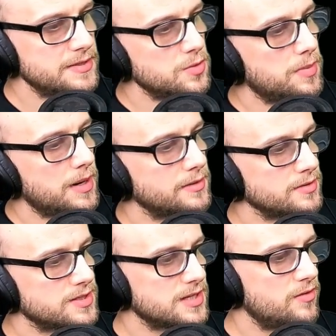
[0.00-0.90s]
back
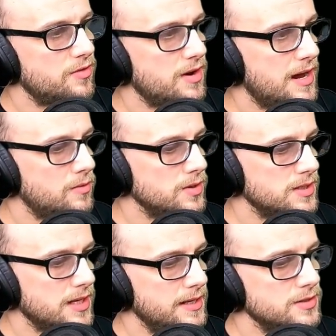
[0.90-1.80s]
yourself out
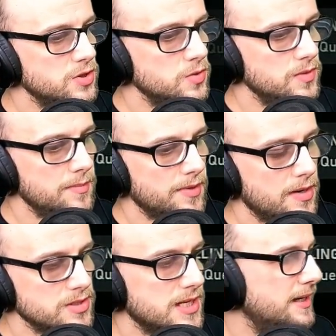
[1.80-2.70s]
into the
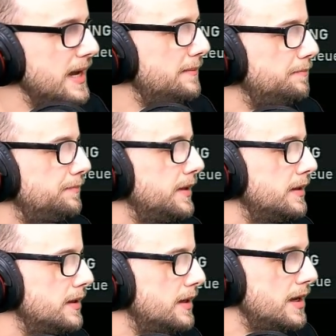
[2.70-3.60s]
browser again.
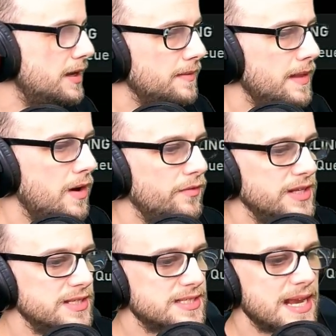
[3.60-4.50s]
Now, the
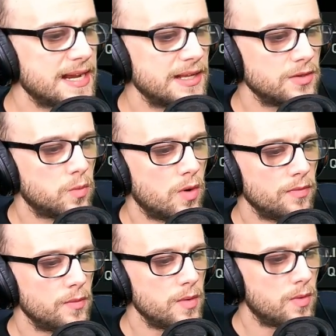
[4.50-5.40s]
second one
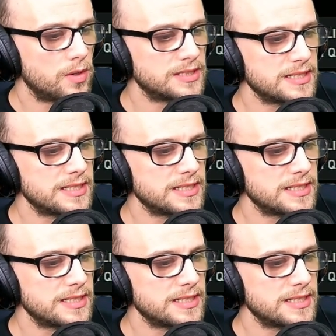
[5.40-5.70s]
that we want is